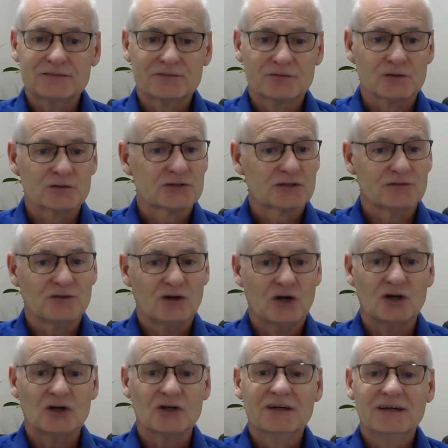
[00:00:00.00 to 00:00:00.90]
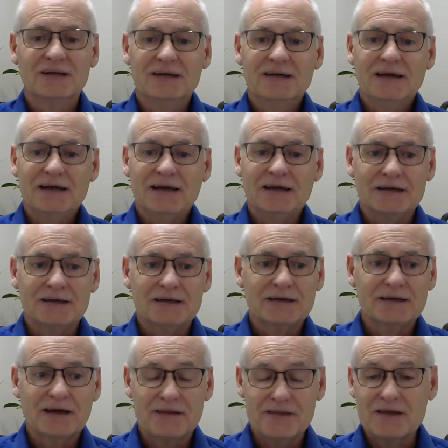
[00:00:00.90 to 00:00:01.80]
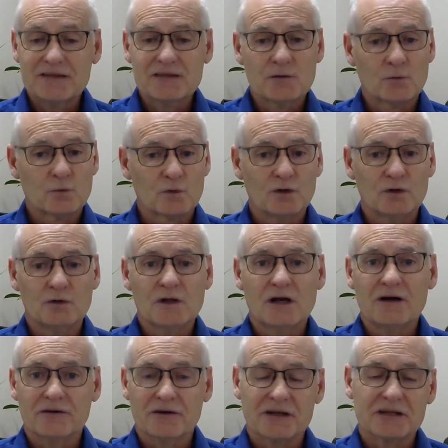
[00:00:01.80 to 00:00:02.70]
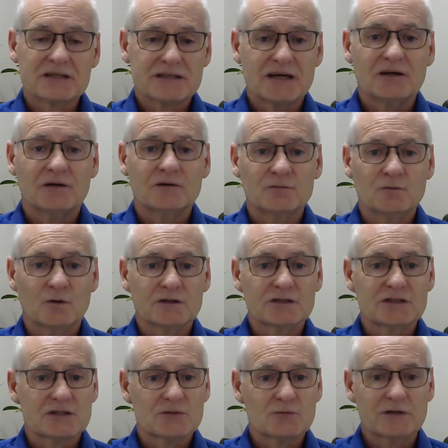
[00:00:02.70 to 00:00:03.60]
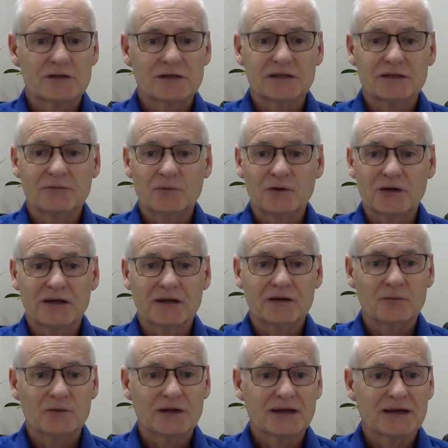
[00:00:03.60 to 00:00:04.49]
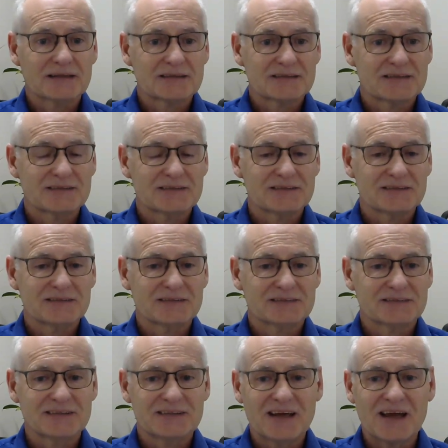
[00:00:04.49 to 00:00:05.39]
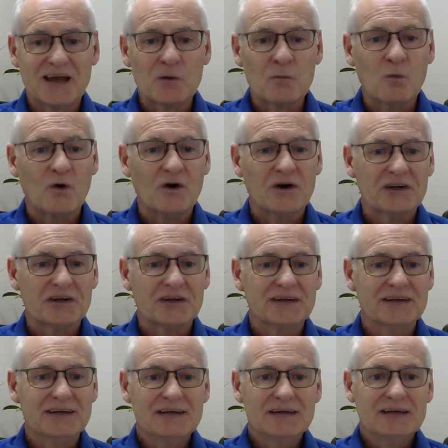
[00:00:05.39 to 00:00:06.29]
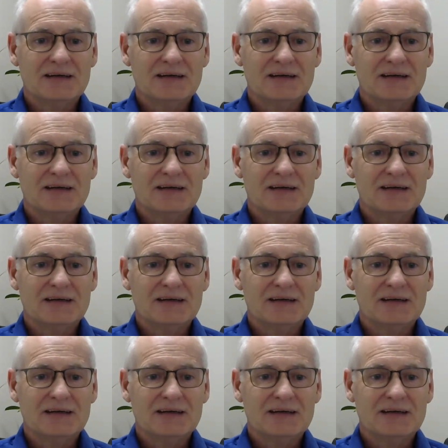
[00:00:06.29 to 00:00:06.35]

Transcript: first of all, and then the rollout itself. Once we got to day one,